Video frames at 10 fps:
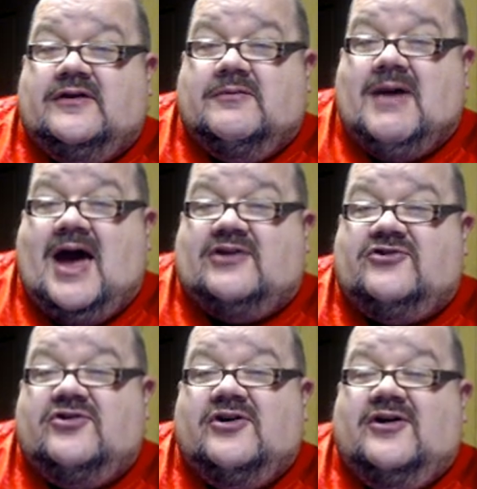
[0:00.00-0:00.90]

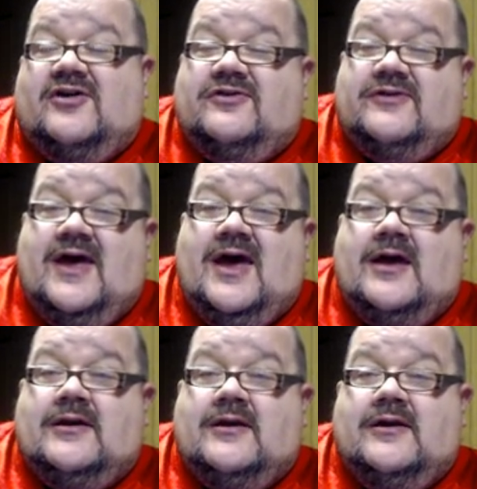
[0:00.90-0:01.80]
match,
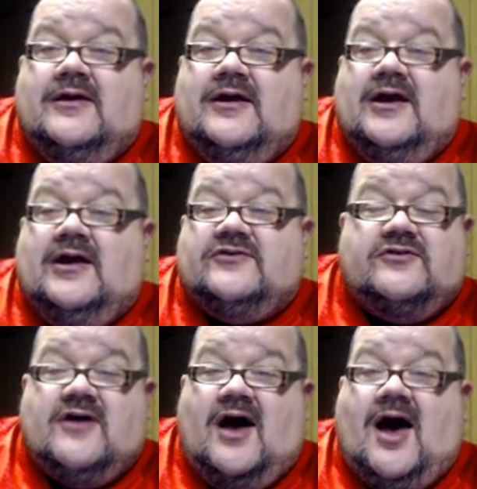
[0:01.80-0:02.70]
then it's a
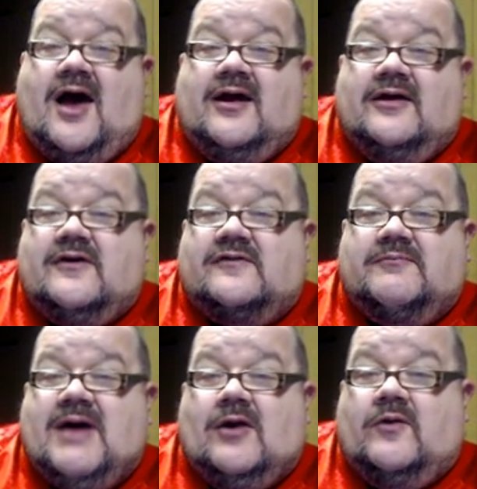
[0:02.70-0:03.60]
tie. It doesn't
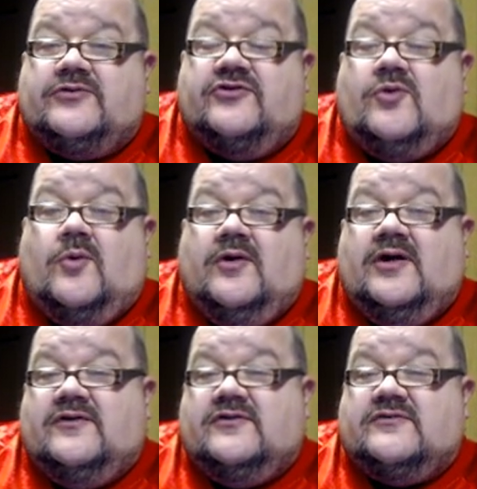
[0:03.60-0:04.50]
matter what the score
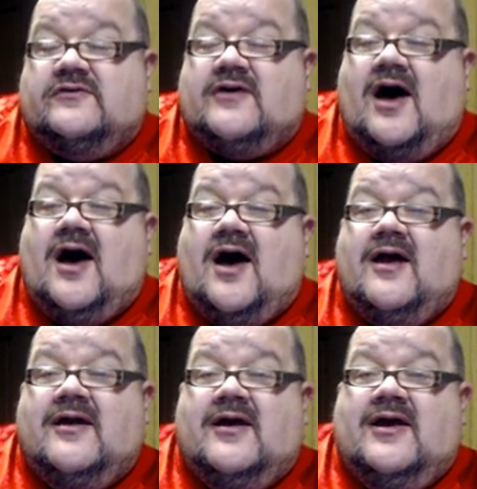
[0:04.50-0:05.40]
is; it's a tie.
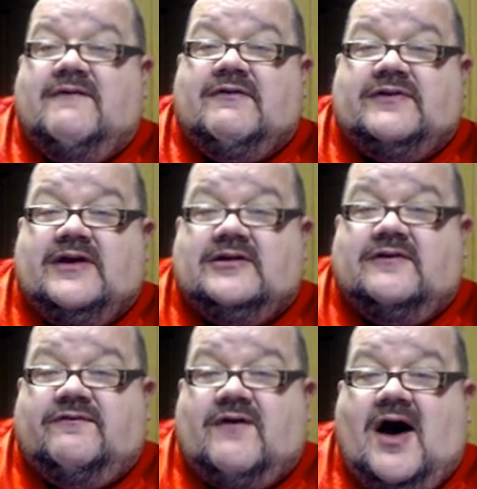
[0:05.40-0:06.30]
If at the end of
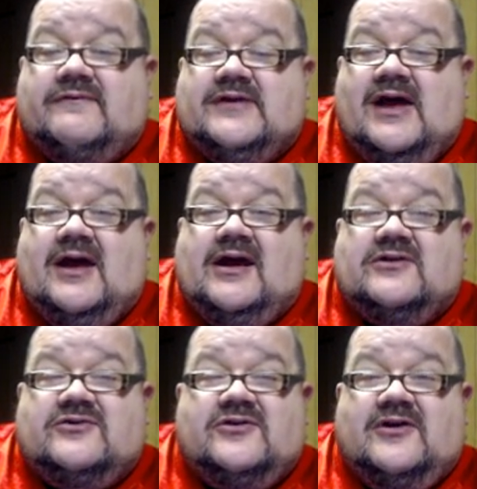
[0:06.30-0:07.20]
the five
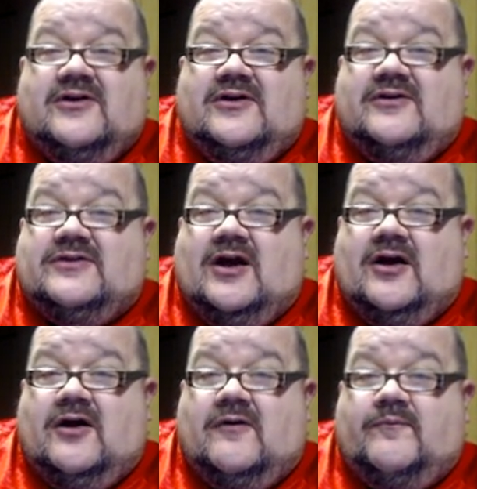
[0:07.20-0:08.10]
days,
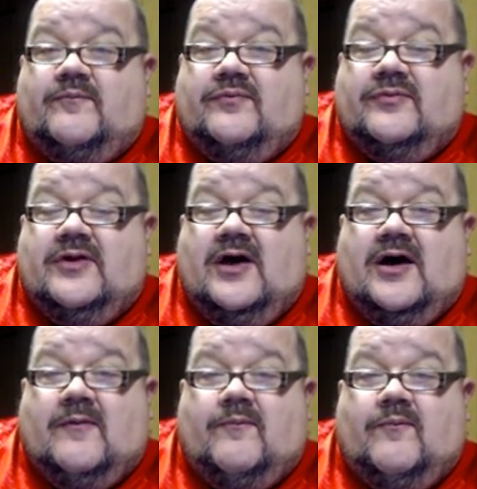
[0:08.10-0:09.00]
they're
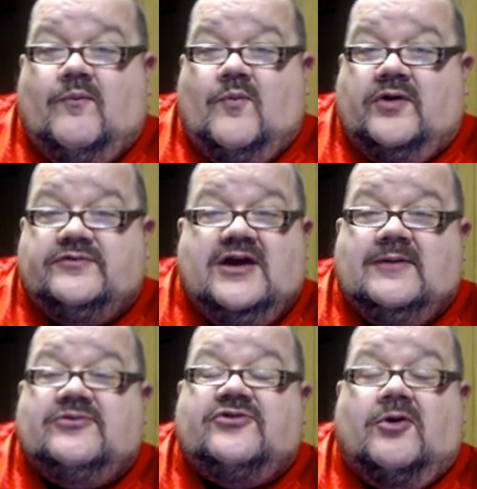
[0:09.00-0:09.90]
uh, one
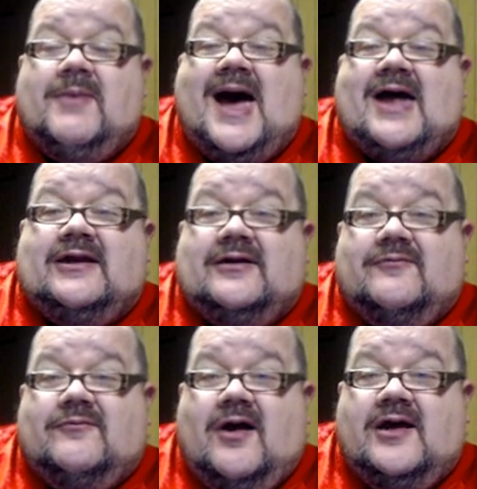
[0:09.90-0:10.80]
team still batting,
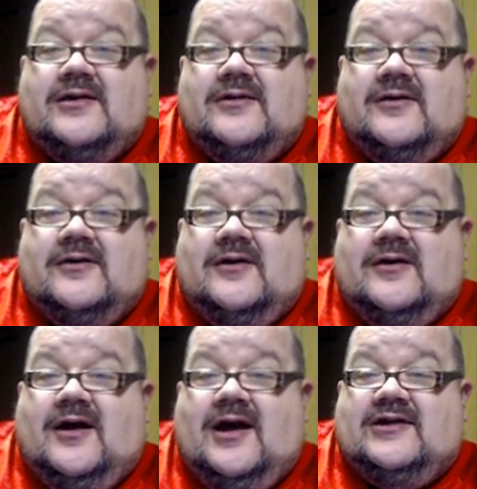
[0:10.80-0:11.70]
right?
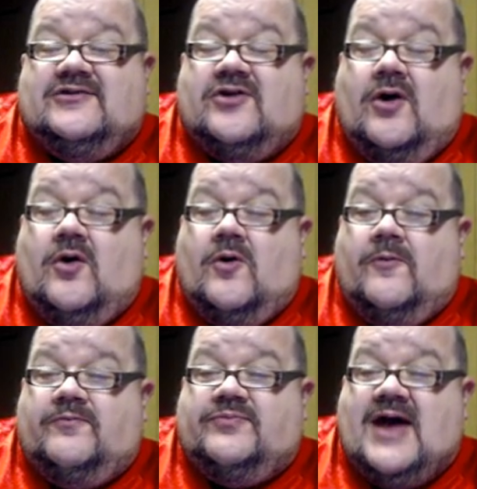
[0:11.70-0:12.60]
And
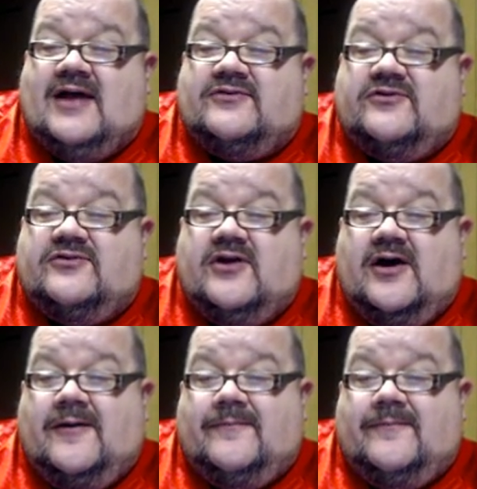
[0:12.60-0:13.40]
so that's uh,